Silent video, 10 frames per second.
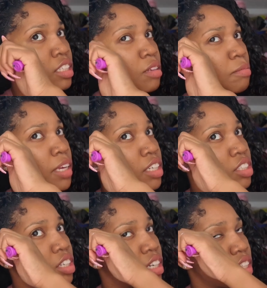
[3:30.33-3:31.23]
to make
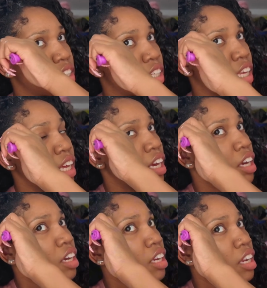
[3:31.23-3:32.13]
sure it's getting
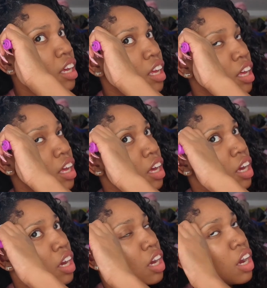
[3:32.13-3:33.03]
a good
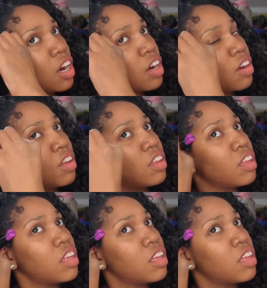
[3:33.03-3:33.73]
curl.